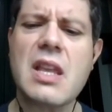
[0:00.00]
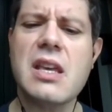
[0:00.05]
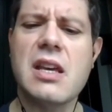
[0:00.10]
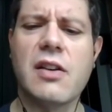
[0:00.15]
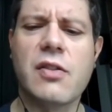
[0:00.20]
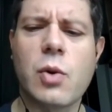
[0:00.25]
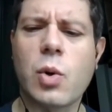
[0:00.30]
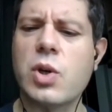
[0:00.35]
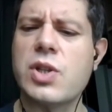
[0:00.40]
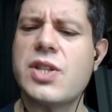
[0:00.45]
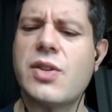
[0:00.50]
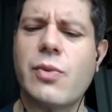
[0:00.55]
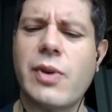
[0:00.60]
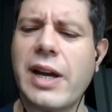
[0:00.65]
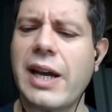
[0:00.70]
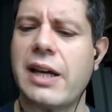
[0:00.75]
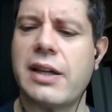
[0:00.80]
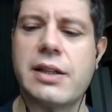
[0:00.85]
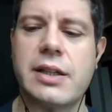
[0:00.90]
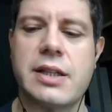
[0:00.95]
Of course, the
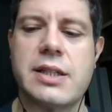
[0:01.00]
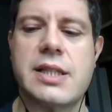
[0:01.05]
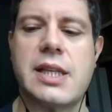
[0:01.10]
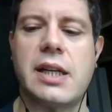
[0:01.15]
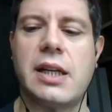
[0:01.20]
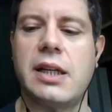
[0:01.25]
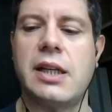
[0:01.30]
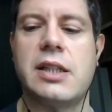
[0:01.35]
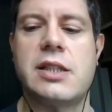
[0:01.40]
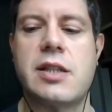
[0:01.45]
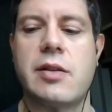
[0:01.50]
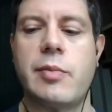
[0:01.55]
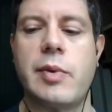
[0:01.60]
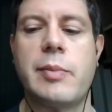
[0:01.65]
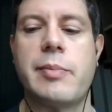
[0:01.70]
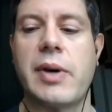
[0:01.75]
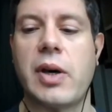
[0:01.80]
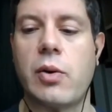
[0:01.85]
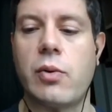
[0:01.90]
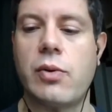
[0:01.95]
reality is that it needs to be
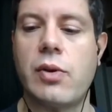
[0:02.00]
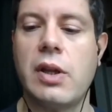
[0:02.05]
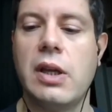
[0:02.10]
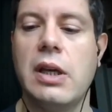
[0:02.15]
both.